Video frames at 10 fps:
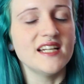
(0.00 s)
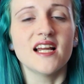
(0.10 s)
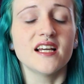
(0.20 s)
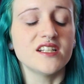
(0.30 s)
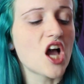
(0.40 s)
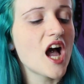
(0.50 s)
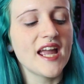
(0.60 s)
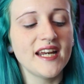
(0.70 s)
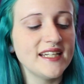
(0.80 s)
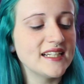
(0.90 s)
need like a
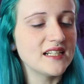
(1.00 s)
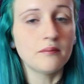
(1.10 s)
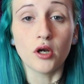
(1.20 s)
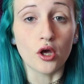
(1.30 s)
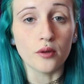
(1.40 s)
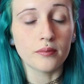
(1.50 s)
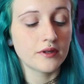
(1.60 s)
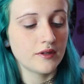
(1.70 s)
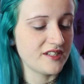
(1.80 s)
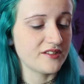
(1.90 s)
tiny little blob.
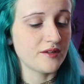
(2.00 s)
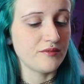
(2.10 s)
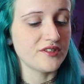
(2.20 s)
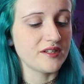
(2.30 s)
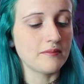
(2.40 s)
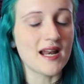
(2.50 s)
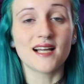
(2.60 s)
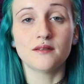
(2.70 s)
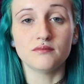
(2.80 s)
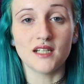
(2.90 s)
The reason I'm using
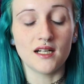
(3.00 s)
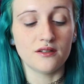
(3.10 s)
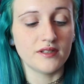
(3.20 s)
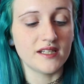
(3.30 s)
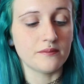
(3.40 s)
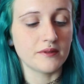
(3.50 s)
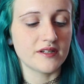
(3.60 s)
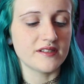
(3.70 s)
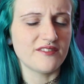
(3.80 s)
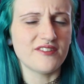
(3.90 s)
black and brown is
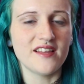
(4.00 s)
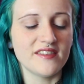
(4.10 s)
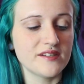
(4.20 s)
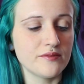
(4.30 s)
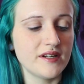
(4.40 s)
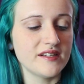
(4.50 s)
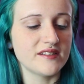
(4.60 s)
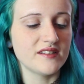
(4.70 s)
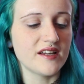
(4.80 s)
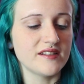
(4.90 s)
because I find this one
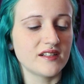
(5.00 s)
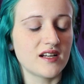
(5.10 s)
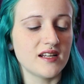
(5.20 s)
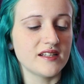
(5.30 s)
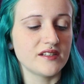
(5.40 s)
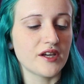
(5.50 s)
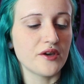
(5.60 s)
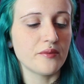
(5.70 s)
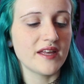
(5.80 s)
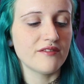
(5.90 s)
is the nicer colour to
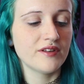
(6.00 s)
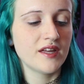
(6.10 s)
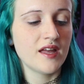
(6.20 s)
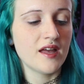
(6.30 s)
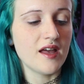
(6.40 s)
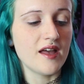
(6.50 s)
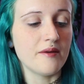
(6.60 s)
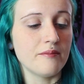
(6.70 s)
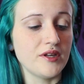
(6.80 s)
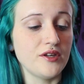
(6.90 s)
go with,
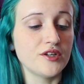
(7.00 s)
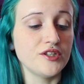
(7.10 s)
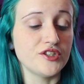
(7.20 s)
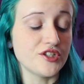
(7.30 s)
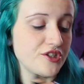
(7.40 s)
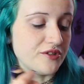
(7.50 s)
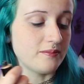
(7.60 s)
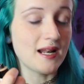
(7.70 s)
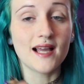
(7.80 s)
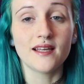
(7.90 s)
um, but you can just use
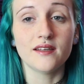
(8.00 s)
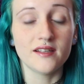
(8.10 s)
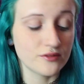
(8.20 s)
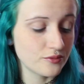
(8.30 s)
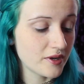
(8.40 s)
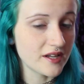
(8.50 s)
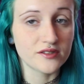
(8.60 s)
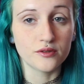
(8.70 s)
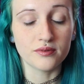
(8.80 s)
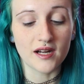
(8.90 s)
black. It's all
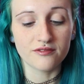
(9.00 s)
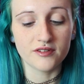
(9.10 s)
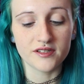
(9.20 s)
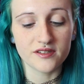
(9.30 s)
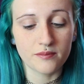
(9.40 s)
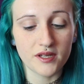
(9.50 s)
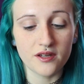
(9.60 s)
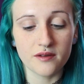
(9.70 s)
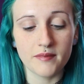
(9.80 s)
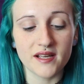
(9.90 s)
personal preference, but
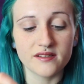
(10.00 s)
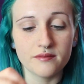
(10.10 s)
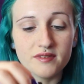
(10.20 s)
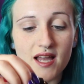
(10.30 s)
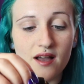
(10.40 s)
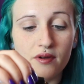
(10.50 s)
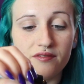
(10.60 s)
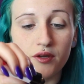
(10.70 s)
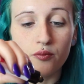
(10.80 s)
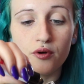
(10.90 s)
you can mix them to
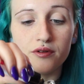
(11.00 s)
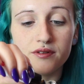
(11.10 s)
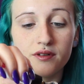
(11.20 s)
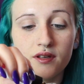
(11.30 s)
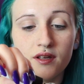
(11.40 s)
however you want.